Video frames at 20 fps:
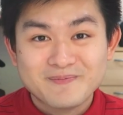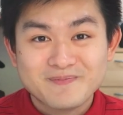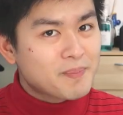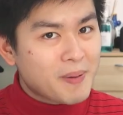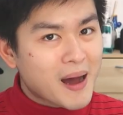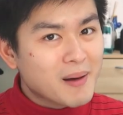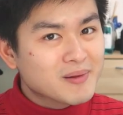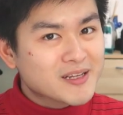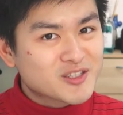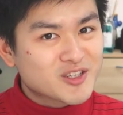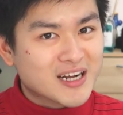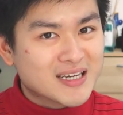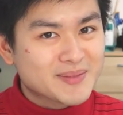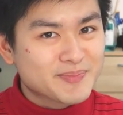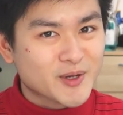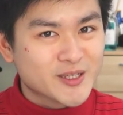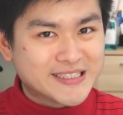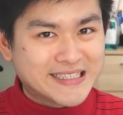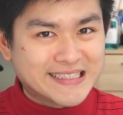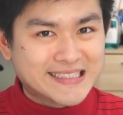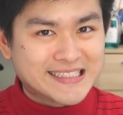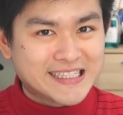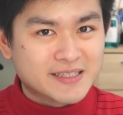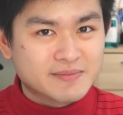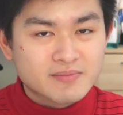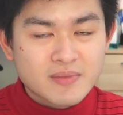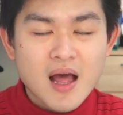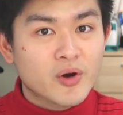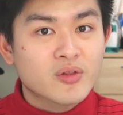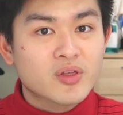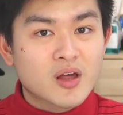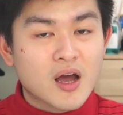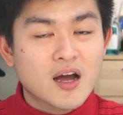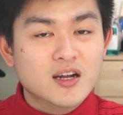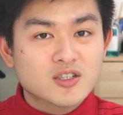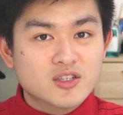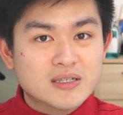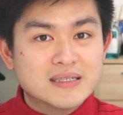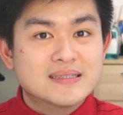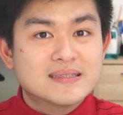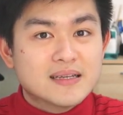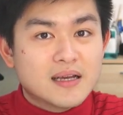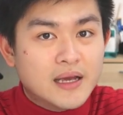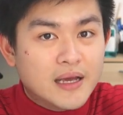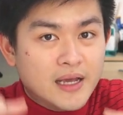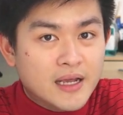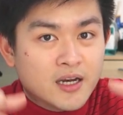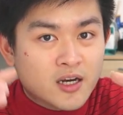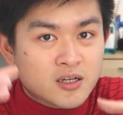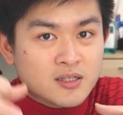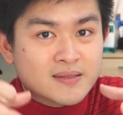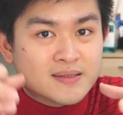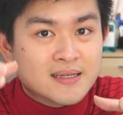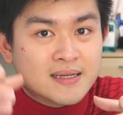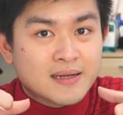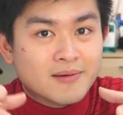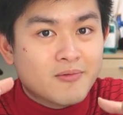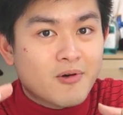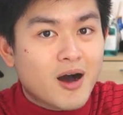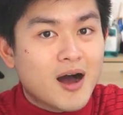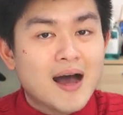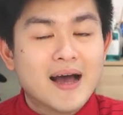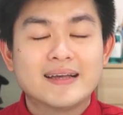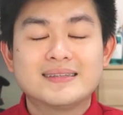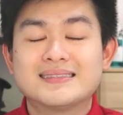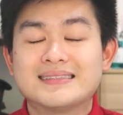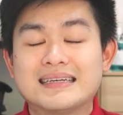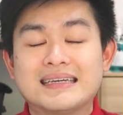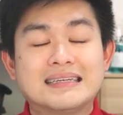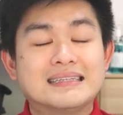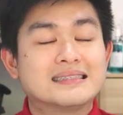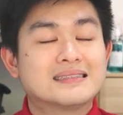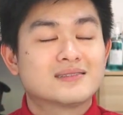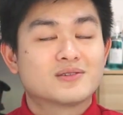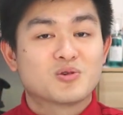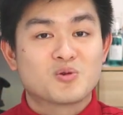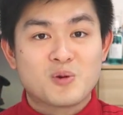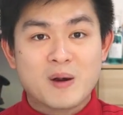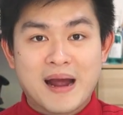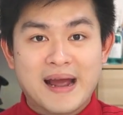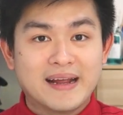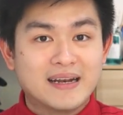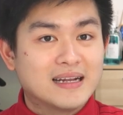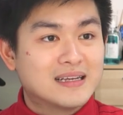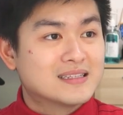The public transport system, both countries, inner city-wise, is great.